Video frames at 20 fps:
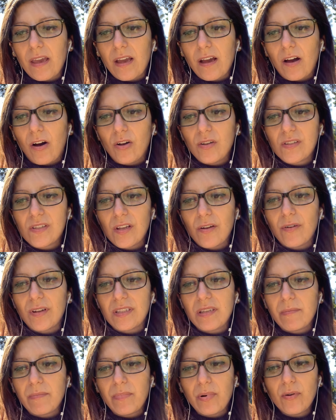Also,
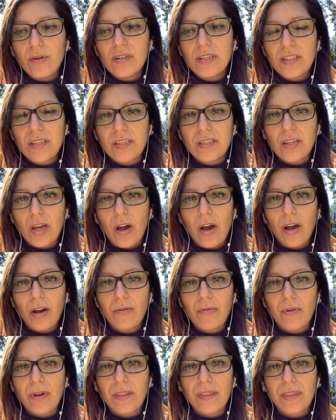it's important to
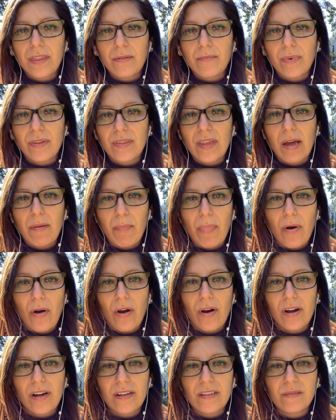talk with that
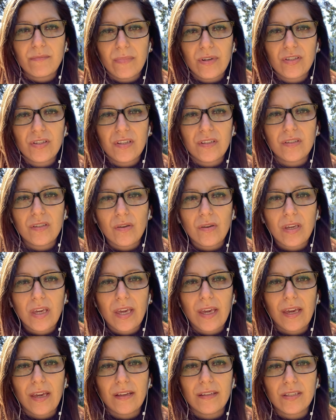part as much as you
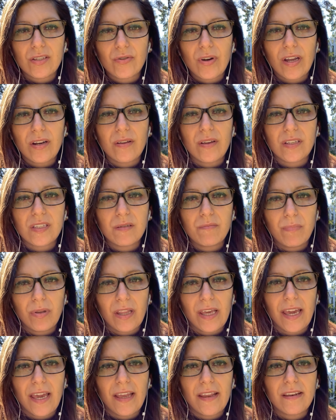can. Try to
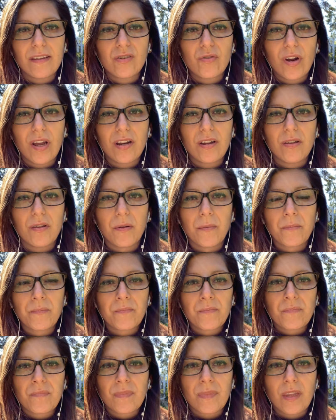explain, try to
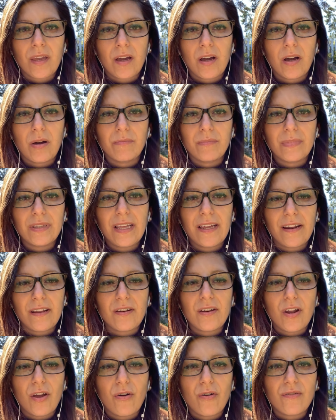let it
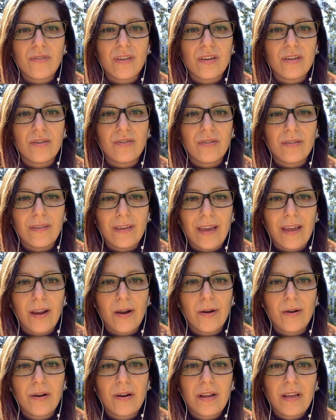know that you're
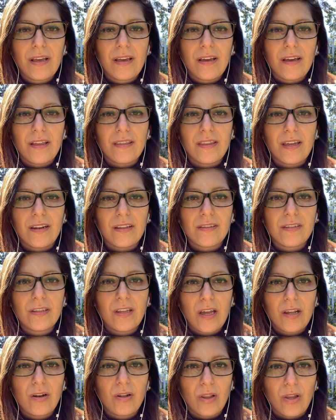there, that it's
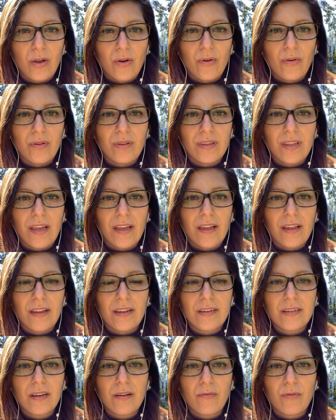not alone,
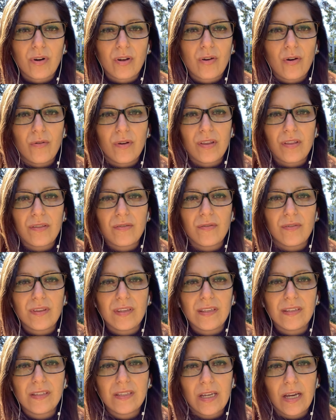that we're going through
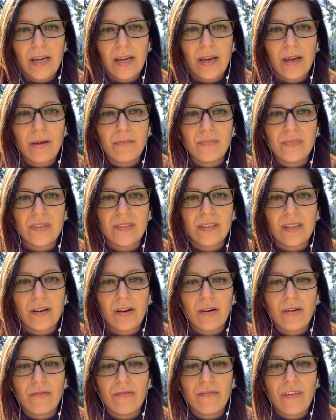these times that
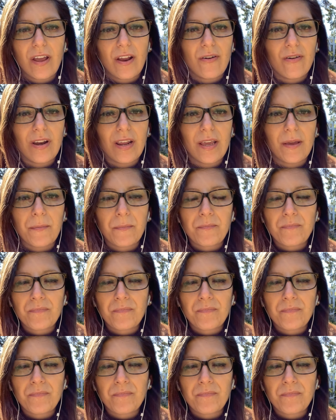are very